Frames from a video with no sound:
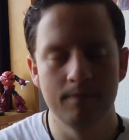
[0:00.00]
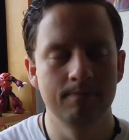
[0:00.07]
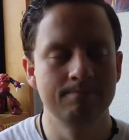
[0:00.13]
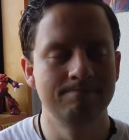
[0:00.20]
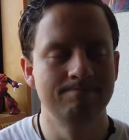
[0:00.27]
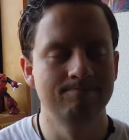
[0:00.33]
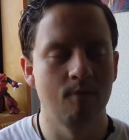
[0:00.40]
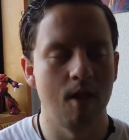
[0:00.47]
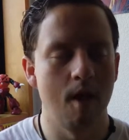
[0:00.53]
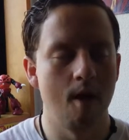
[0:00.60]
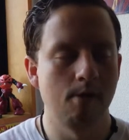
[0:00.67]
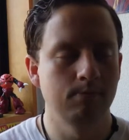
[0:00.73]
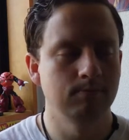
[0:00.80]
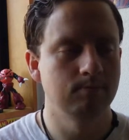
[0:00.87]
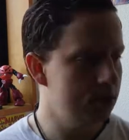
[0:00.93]
to
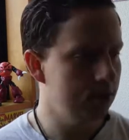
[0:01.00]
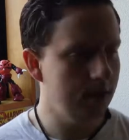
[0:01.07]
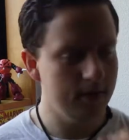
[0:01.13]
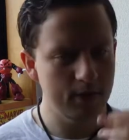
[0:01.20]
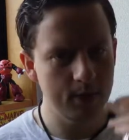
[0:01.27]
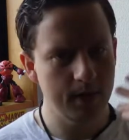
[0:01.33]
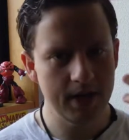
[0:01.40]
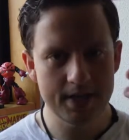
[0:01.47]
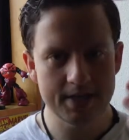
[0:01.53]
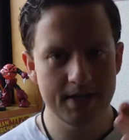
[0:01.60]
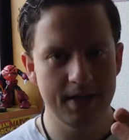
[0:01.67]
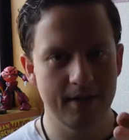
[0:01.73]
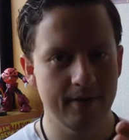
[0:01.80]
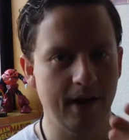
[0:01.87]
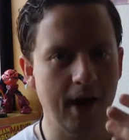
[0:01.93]
give you an
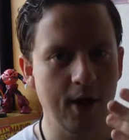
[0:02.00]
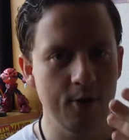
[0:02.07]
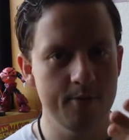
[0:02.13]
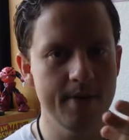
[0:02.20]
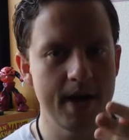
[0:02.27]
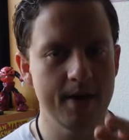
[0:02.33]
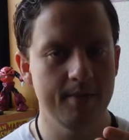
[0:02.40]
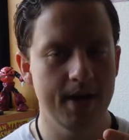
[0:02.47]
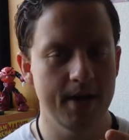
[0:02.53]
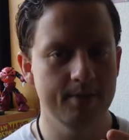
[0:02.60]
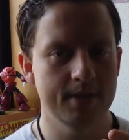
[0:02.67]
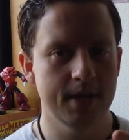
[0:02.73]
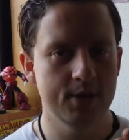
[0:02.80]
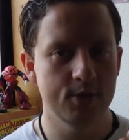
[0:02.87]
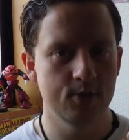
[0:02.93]
idea of how bad my
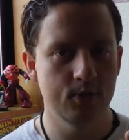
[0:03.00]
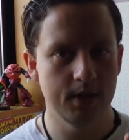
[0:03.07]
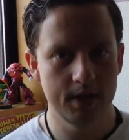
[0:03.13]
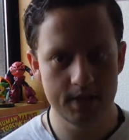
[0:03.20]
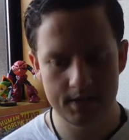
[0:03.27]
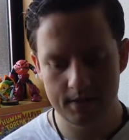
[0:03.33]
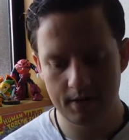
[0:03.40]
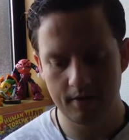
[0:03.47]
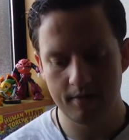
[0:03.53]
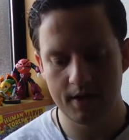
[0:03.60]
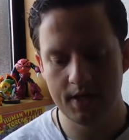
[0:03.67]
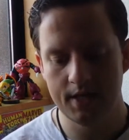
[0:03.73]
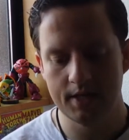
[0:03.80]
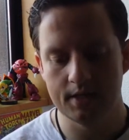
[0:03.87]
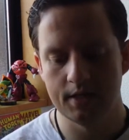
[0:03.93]
obsession with this
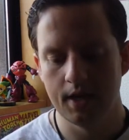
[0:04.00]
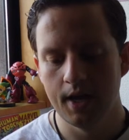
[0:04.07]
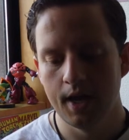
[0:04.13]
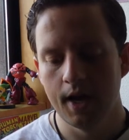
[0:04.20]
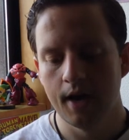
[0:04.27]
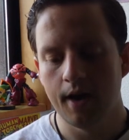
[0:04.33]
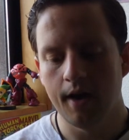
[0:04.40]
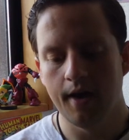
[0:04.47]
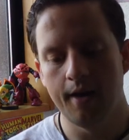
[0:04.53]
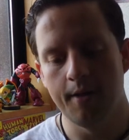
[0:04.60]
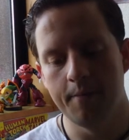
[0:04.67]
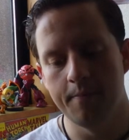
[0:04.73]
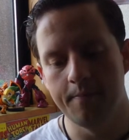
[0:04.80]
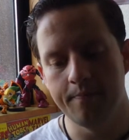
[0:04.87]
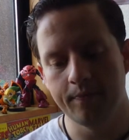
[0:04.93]
stuff is,
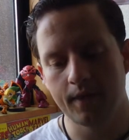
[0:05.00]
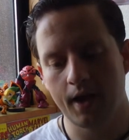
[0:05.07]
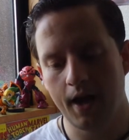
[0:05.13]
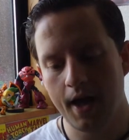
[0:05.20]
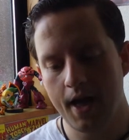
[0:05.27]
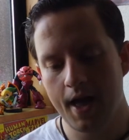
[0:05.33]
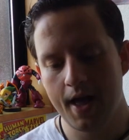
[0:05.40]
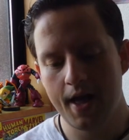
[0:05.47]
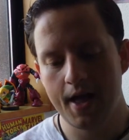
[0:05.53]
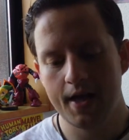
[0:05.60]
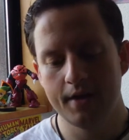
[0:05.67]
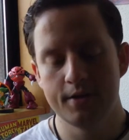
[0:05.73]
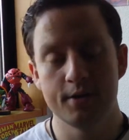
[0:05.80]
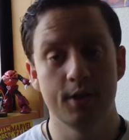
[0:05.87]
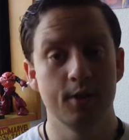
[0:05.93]
I
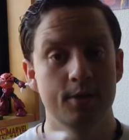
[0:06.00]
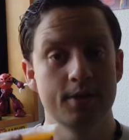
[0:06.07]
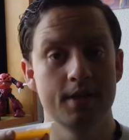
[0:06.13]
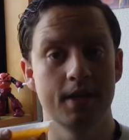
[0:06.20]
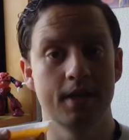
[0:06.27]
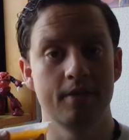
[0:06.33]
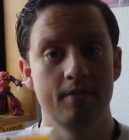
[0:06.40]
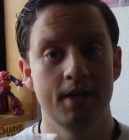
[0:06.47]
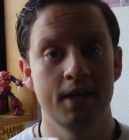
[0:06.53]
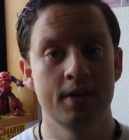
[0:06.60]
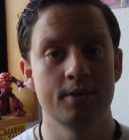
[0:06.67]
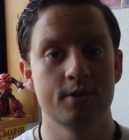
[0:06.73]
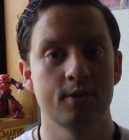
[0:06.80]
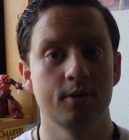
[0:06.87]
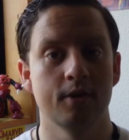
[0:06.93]
had to go to the
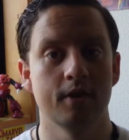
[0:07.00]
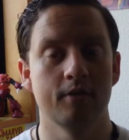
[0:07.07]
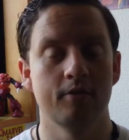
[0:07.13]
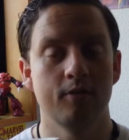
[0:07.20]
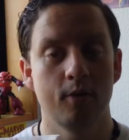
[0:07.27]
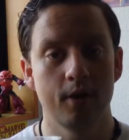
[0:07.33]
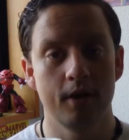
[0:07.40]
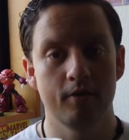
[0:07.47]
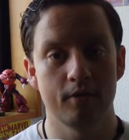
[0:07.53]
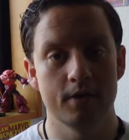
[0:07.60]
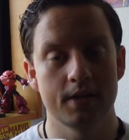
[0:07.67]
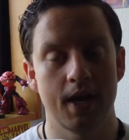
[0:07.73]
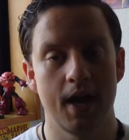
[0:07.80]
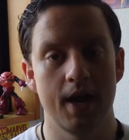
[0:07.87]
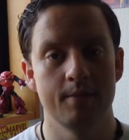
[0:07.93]
convenience store 4
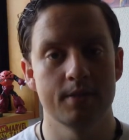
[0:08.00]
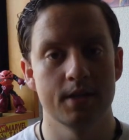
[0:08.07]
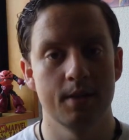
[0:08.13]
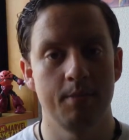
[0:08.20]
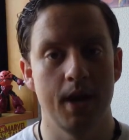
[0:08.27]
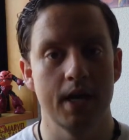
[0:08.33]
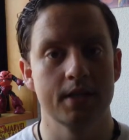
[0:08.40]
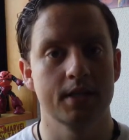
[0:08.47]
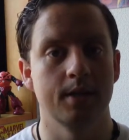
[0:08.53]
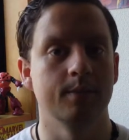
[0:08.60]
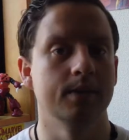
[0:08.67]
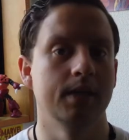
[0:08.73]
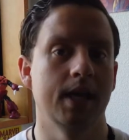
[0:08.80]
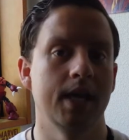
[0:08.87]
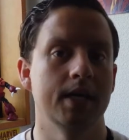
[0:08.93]
different times in the past
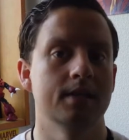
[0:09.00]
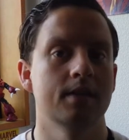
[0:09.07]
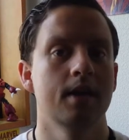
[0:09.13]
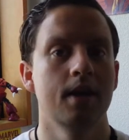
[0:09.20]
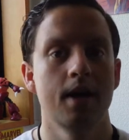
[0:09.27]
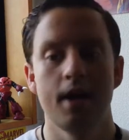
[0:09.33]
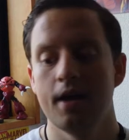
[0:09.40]
couple days